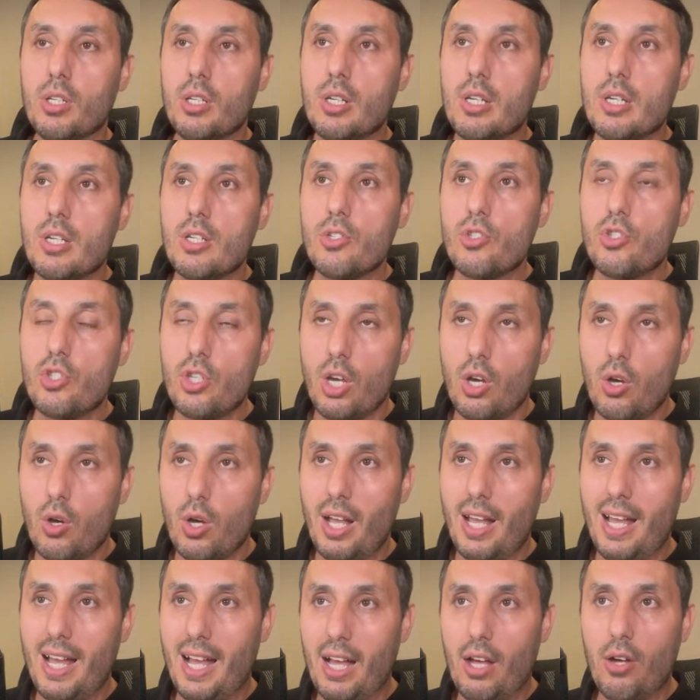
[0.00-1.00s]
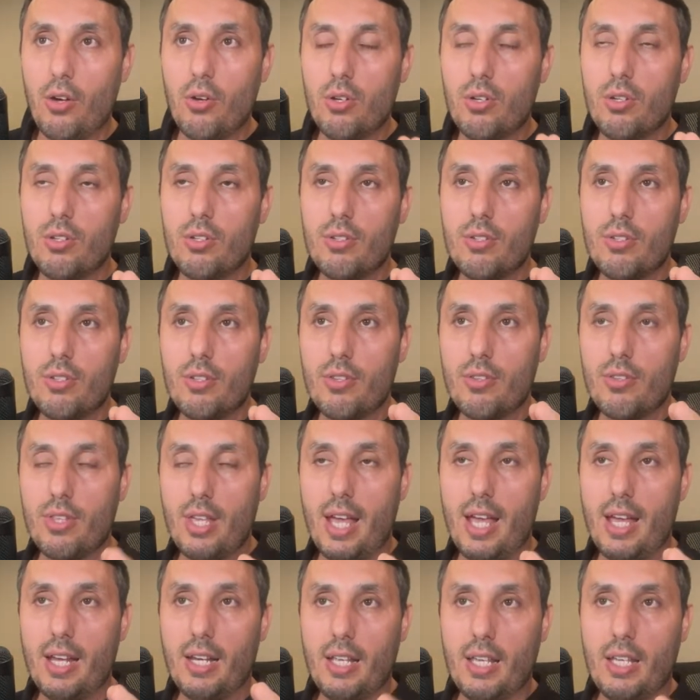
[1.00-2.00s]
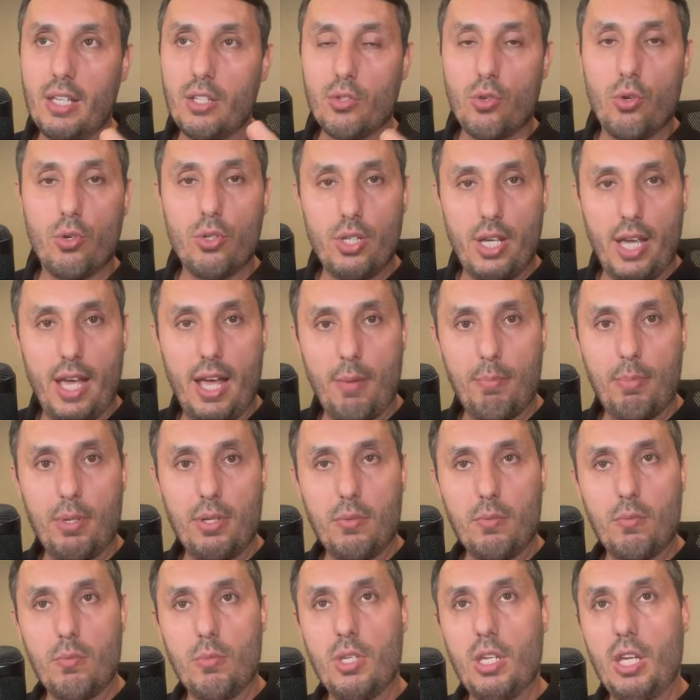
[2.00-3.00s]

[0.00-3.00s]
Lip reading: So how that is going to happen?